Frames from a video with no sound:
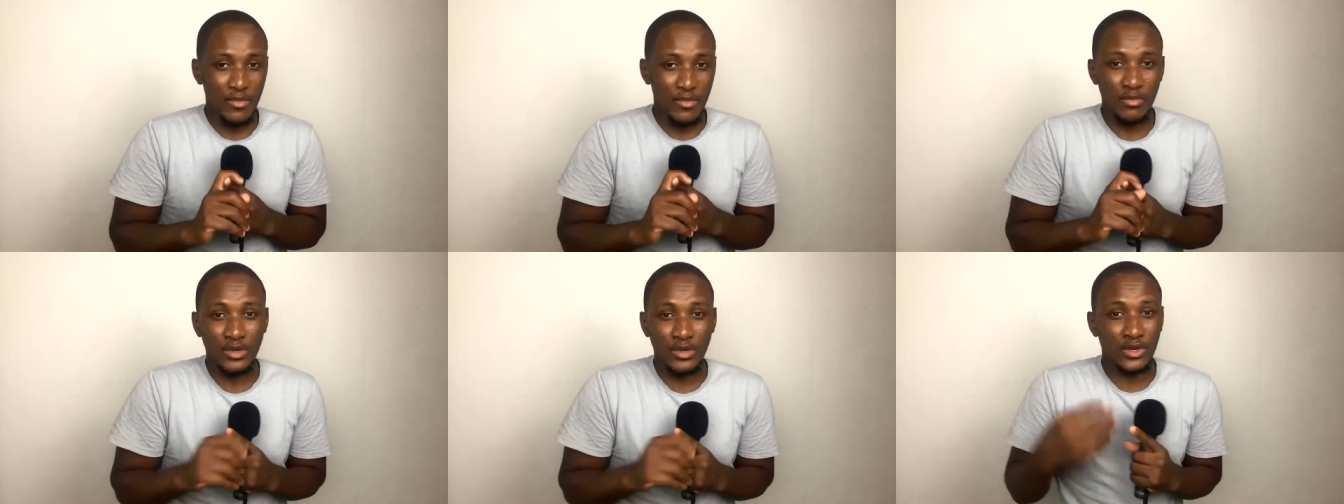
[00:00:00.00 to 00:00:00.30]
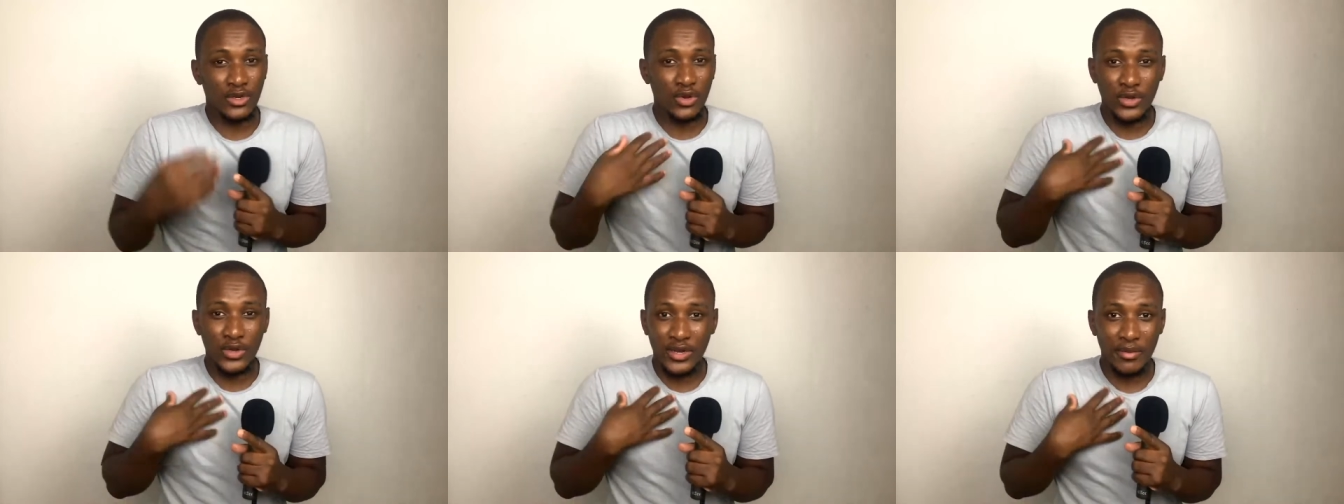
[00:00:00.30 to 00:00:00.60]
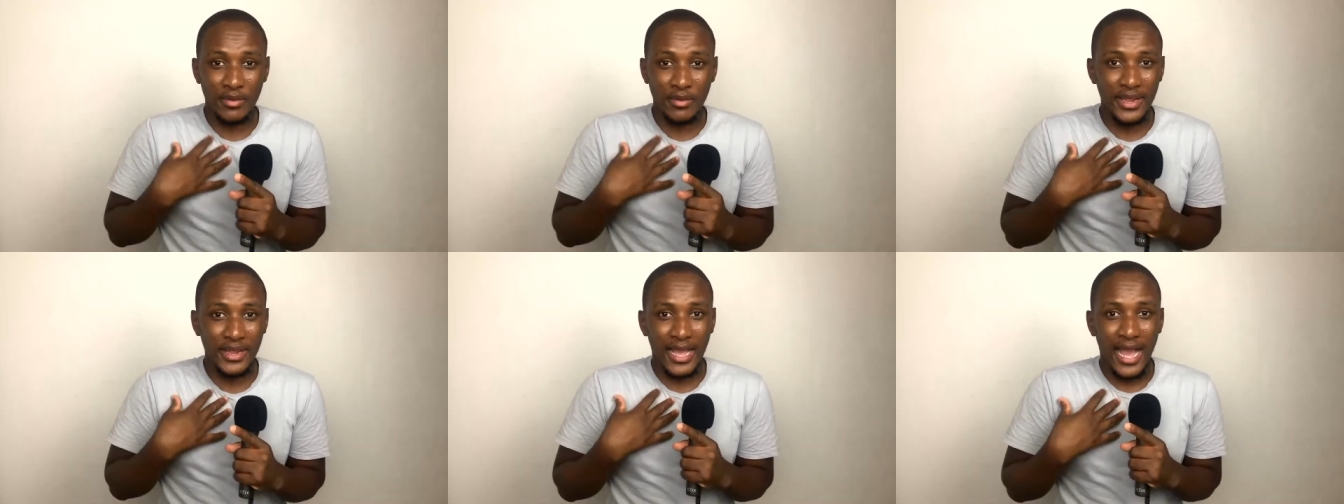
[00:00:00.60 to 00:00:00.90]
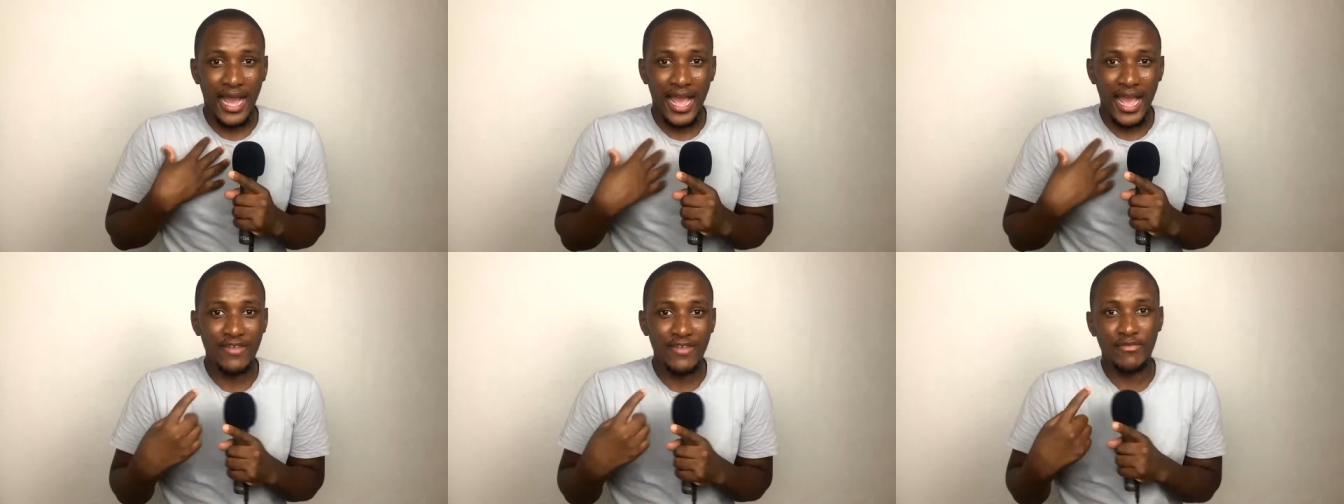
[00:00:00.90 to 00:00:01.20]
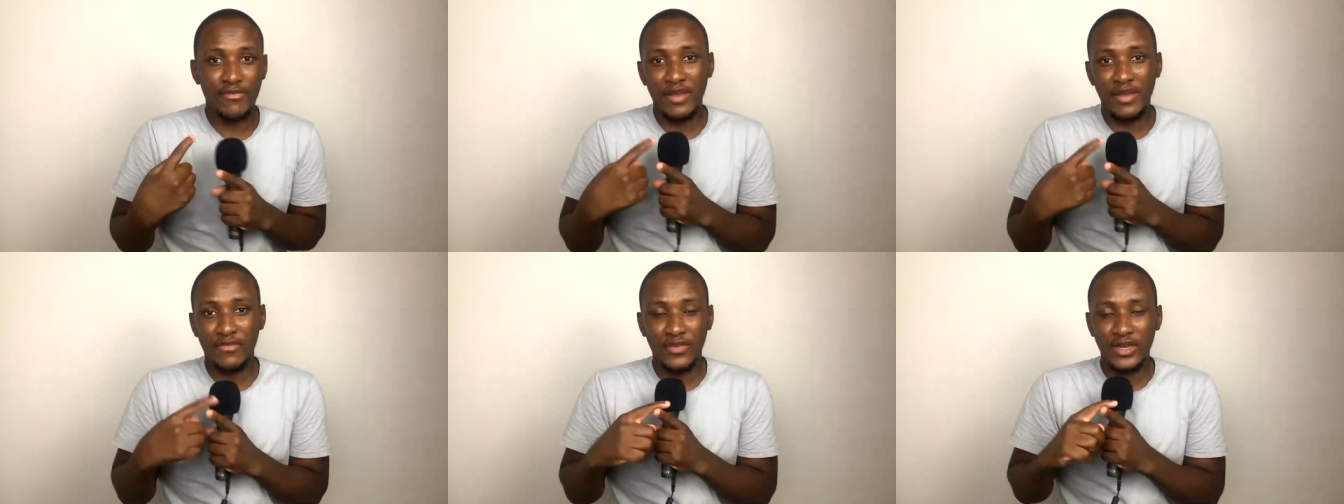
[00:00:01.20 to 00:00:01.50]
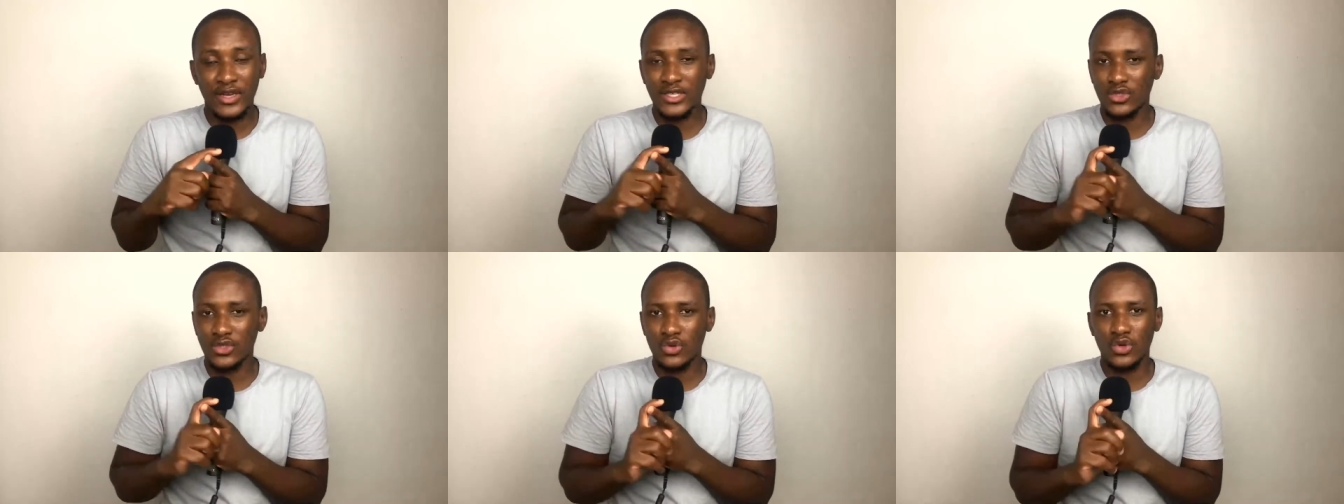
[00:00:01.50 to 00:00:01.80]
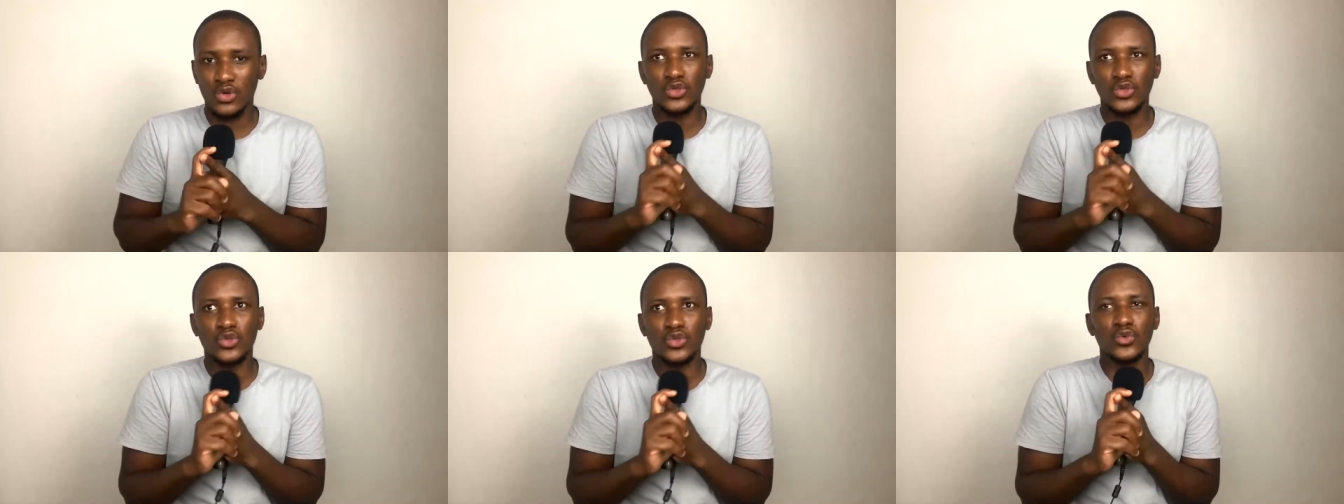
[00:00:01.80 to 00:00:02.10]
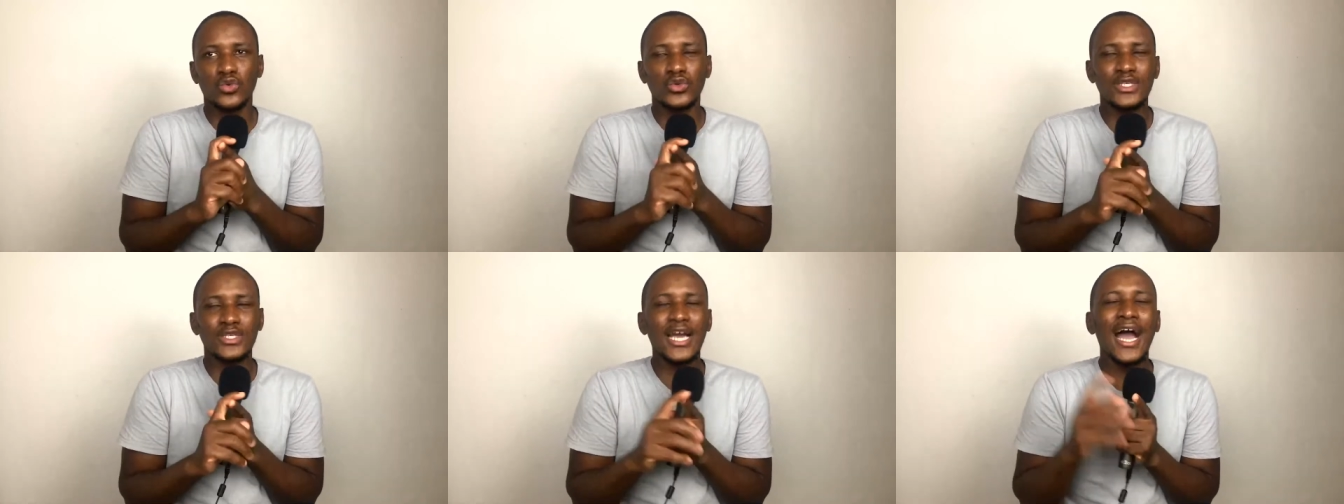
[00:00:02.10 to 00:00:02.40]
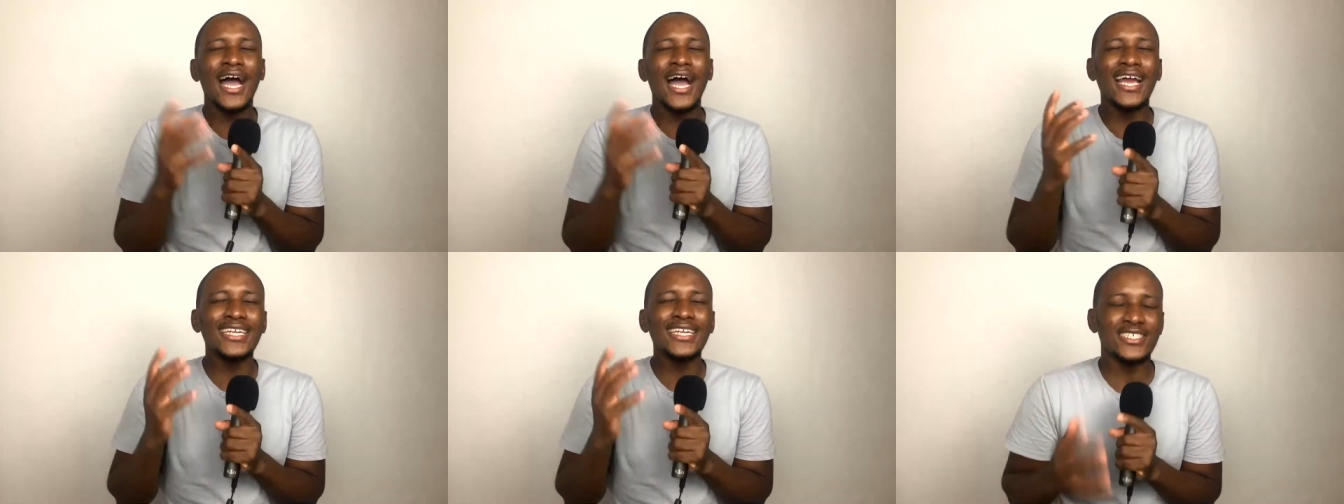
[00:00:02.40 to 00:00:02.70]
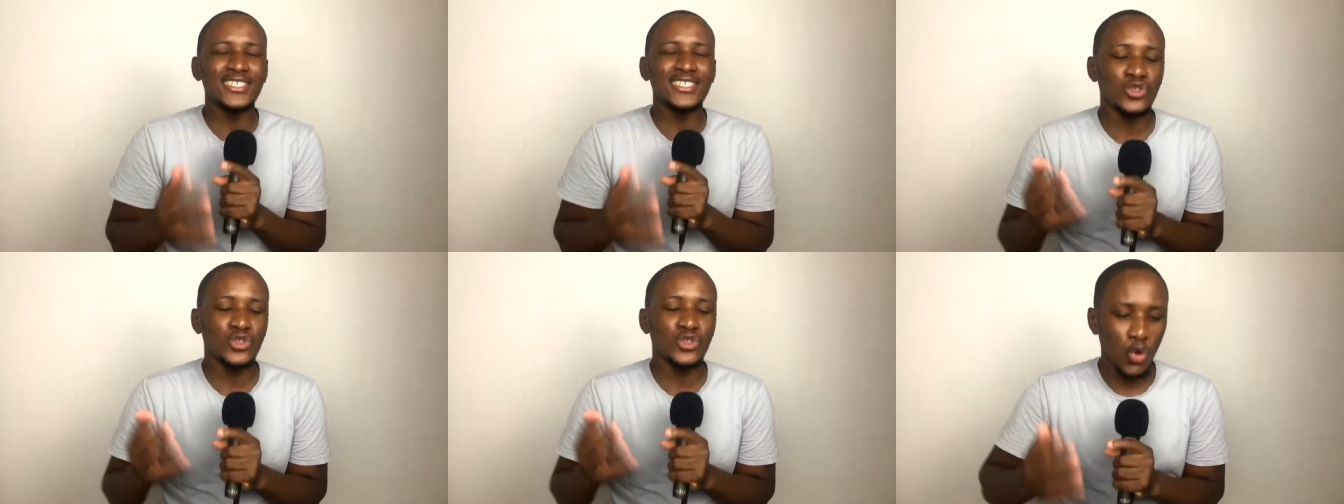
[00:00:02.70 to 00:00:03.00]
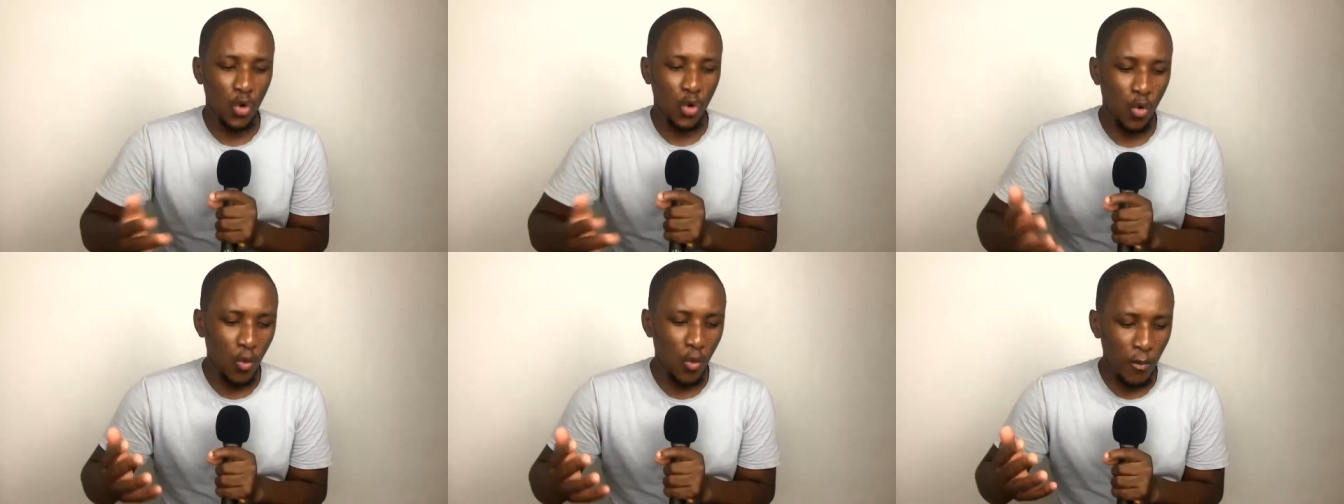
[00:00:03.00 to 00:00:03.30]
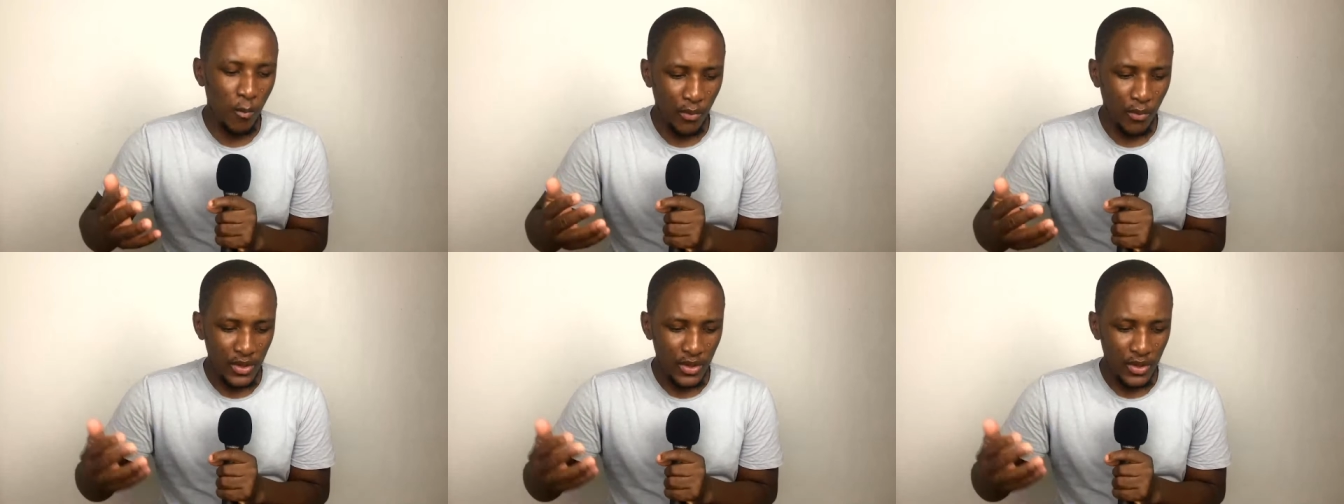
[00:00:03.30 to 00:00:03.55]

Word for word: including me, I have my fingers crossed to good. I just hope